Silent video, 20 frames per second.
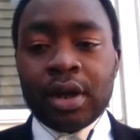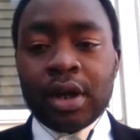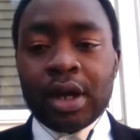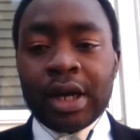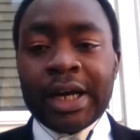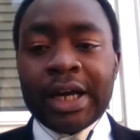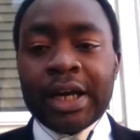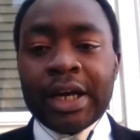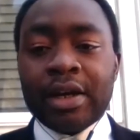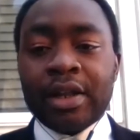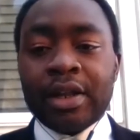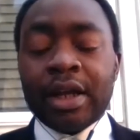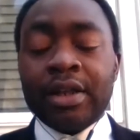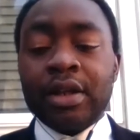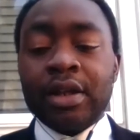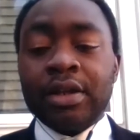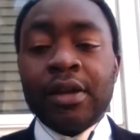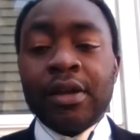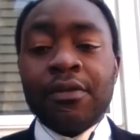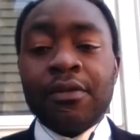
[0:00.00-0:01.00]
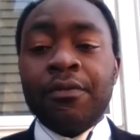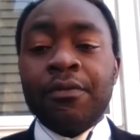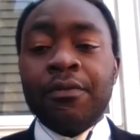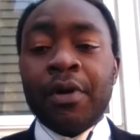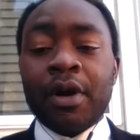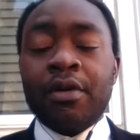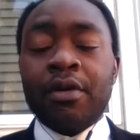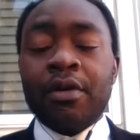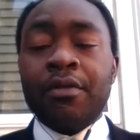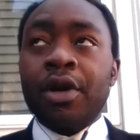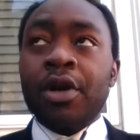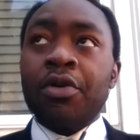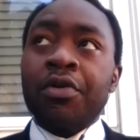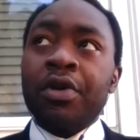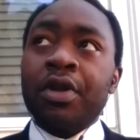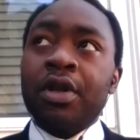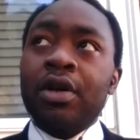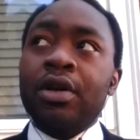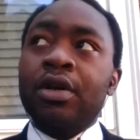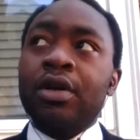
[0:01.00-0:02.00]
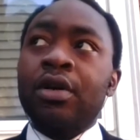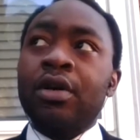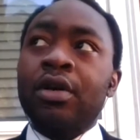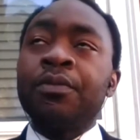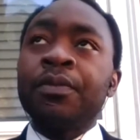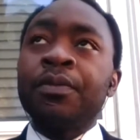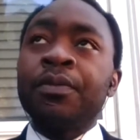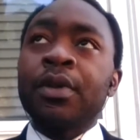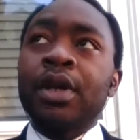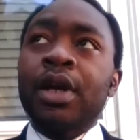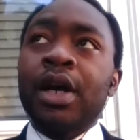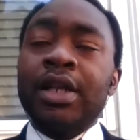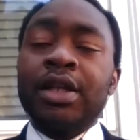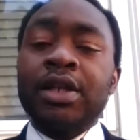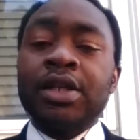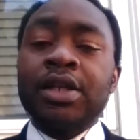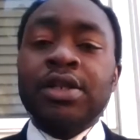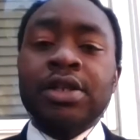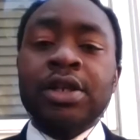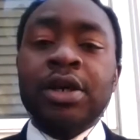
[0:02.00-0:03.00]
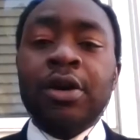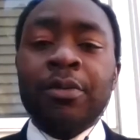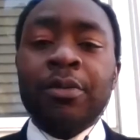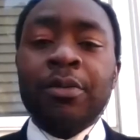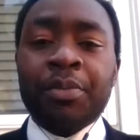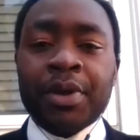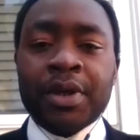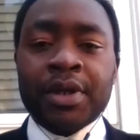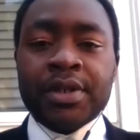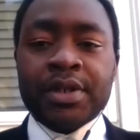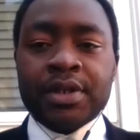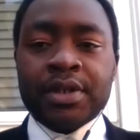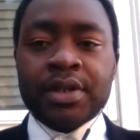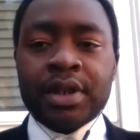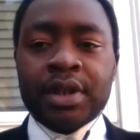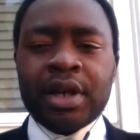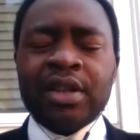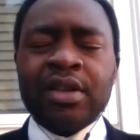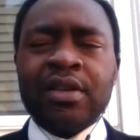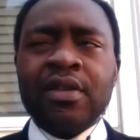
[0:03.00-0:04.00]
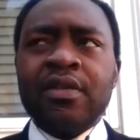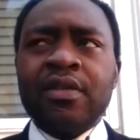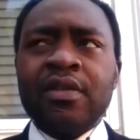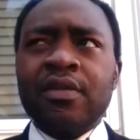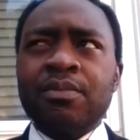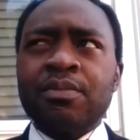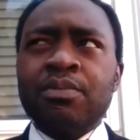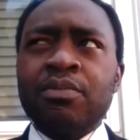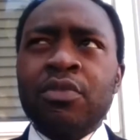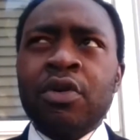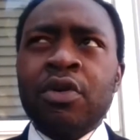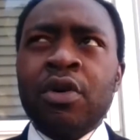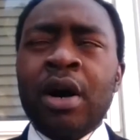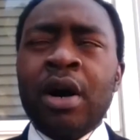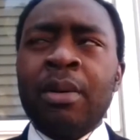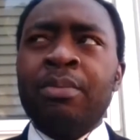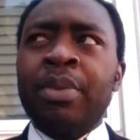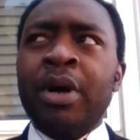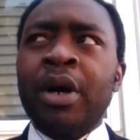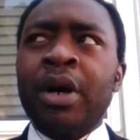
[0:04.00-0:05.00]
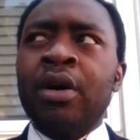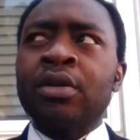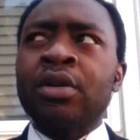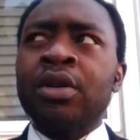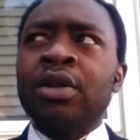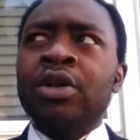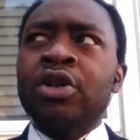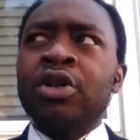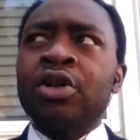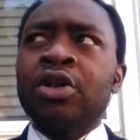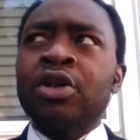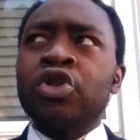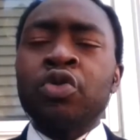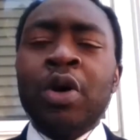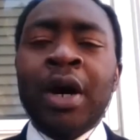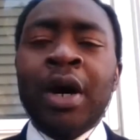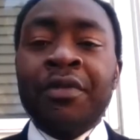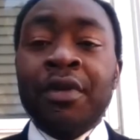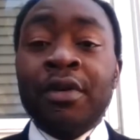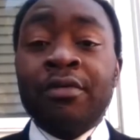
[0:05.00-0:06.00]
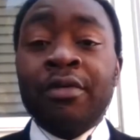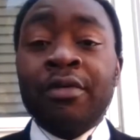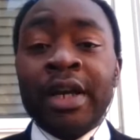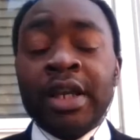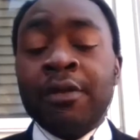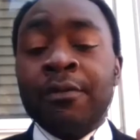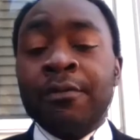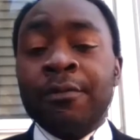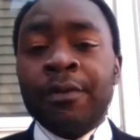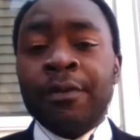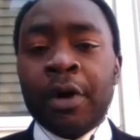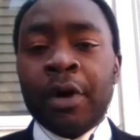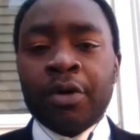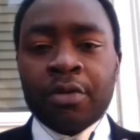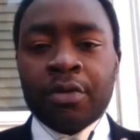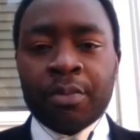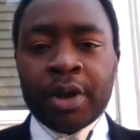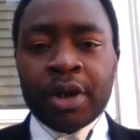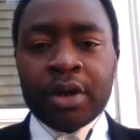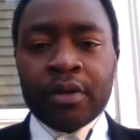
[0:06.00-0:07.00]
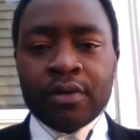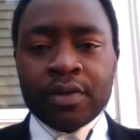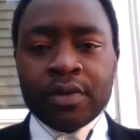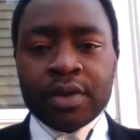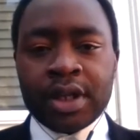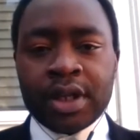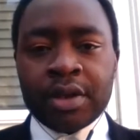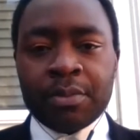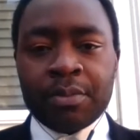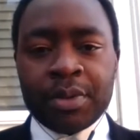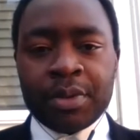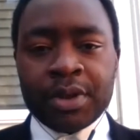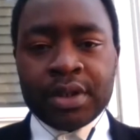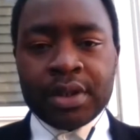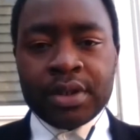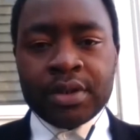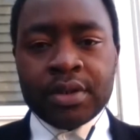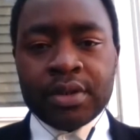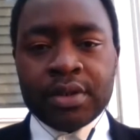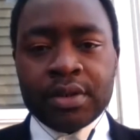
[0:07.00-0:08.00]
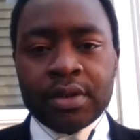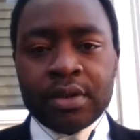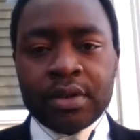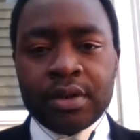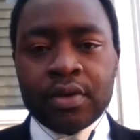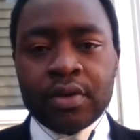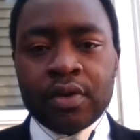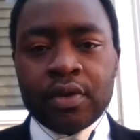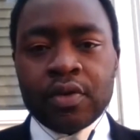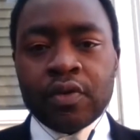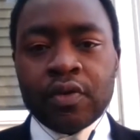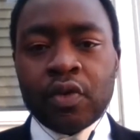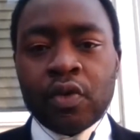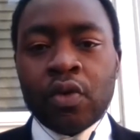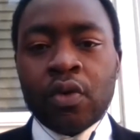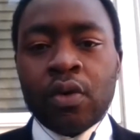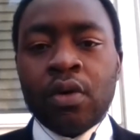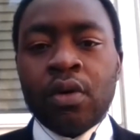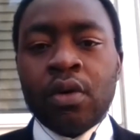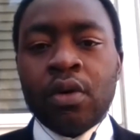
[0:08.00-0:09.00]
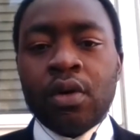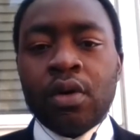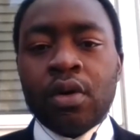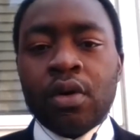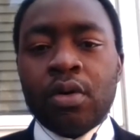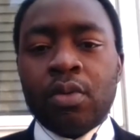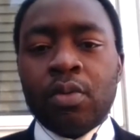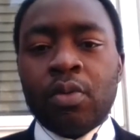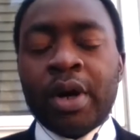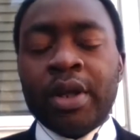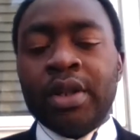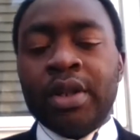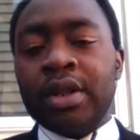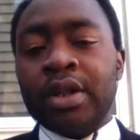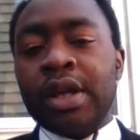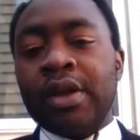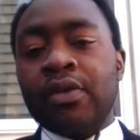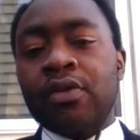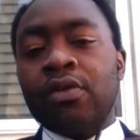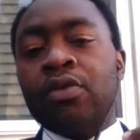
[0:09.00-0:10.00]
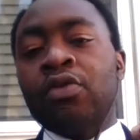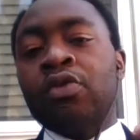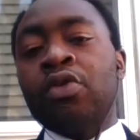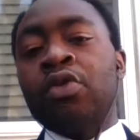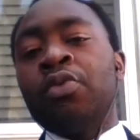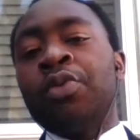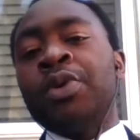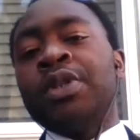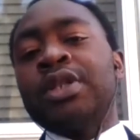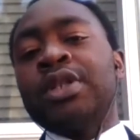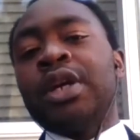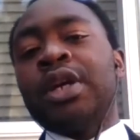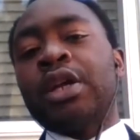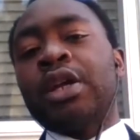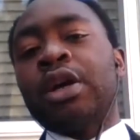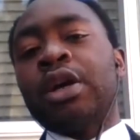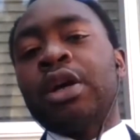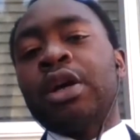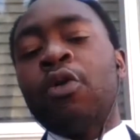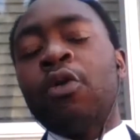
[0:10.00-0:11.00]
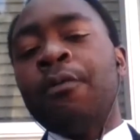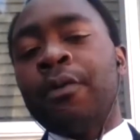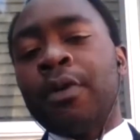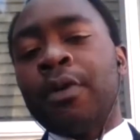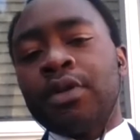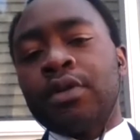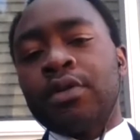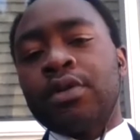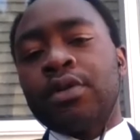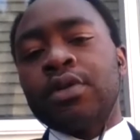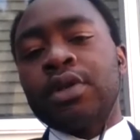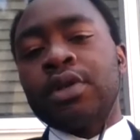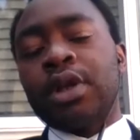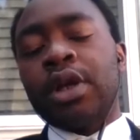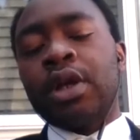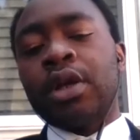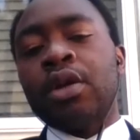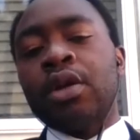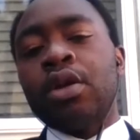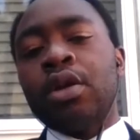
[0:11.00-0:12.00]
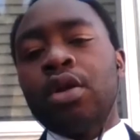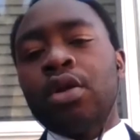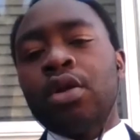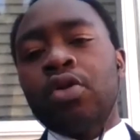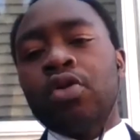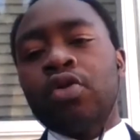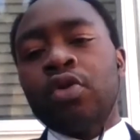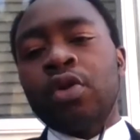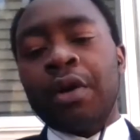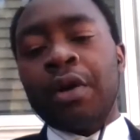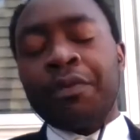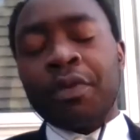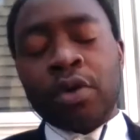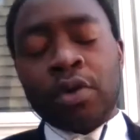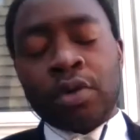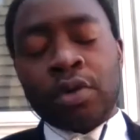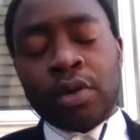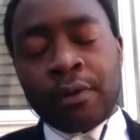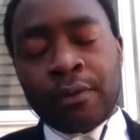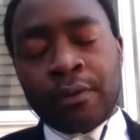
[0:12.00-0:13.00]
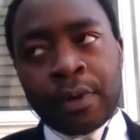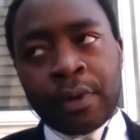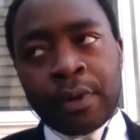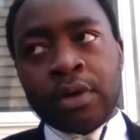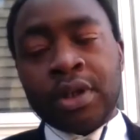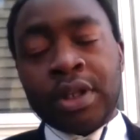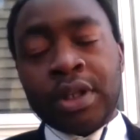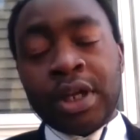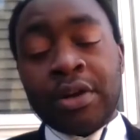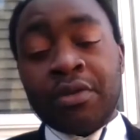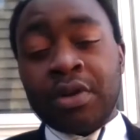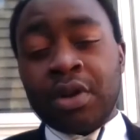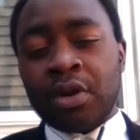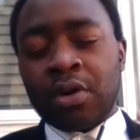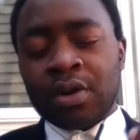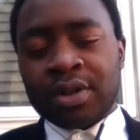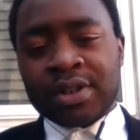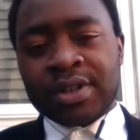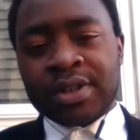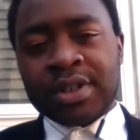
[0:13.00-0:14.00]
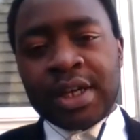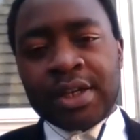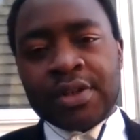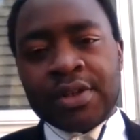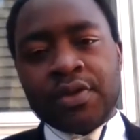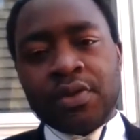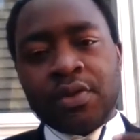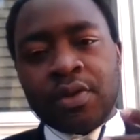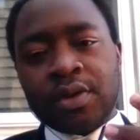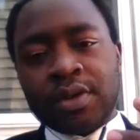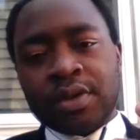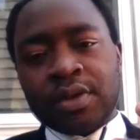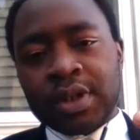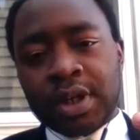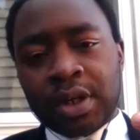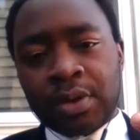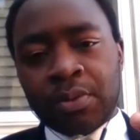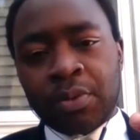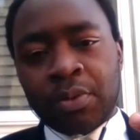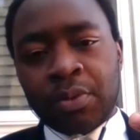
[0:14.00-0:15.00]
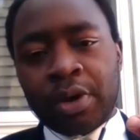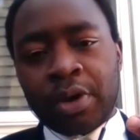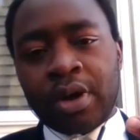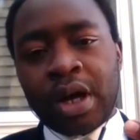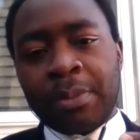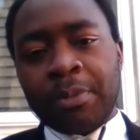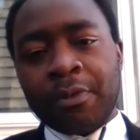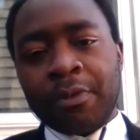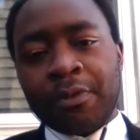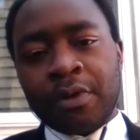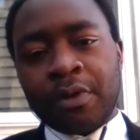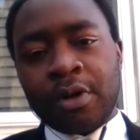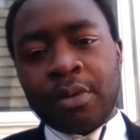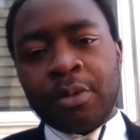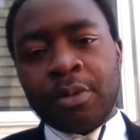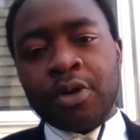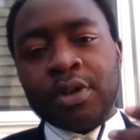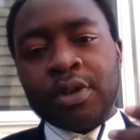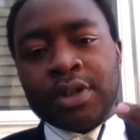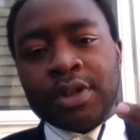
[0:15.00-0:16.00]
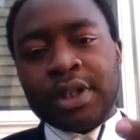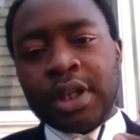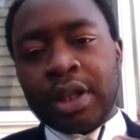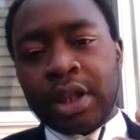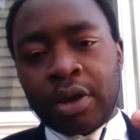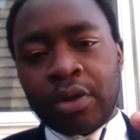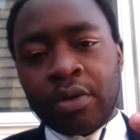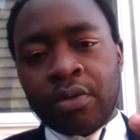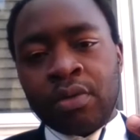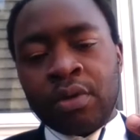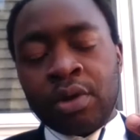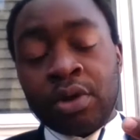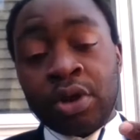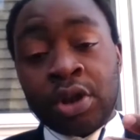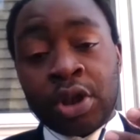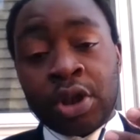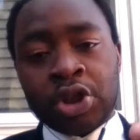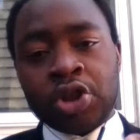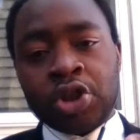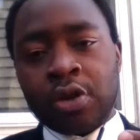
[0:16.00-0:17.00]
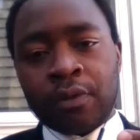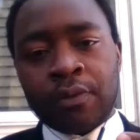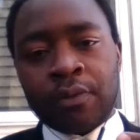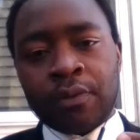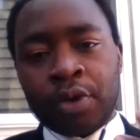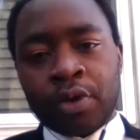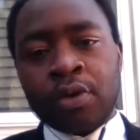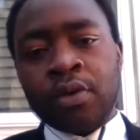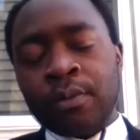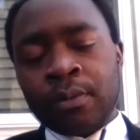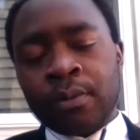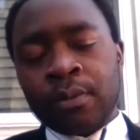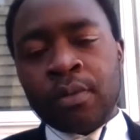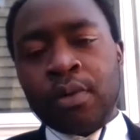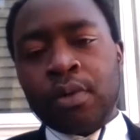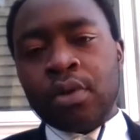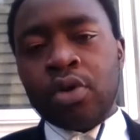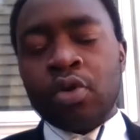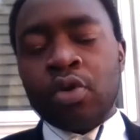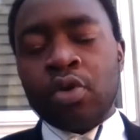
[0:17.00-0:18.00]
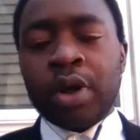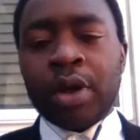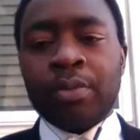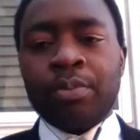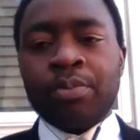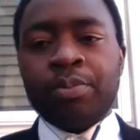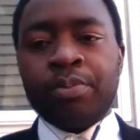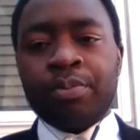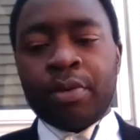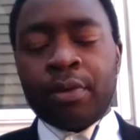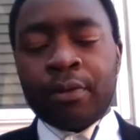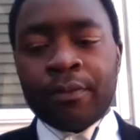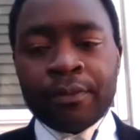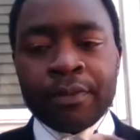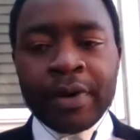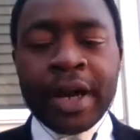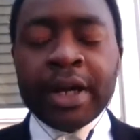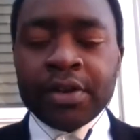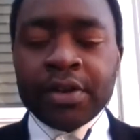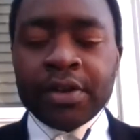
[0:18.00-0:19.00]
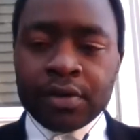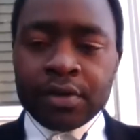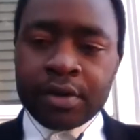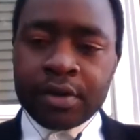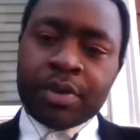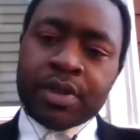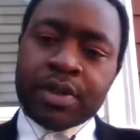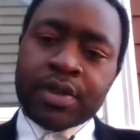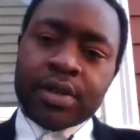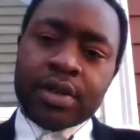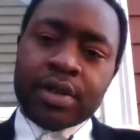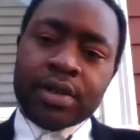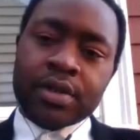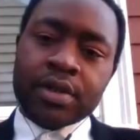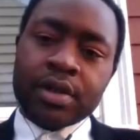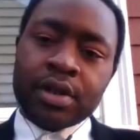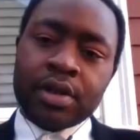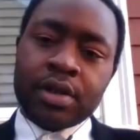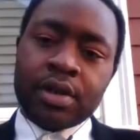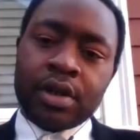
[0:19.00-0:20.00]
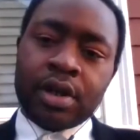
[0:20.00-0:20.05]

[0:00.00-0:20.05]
And I think that's very, very critical. I think the second piece is, and this is more about, do you have the right environment to start a business? So one thing has to do with like your co-founders. Like, do you have a founder that really understands you, understand where you're coming from, understand how the nature of what you can provide to the business?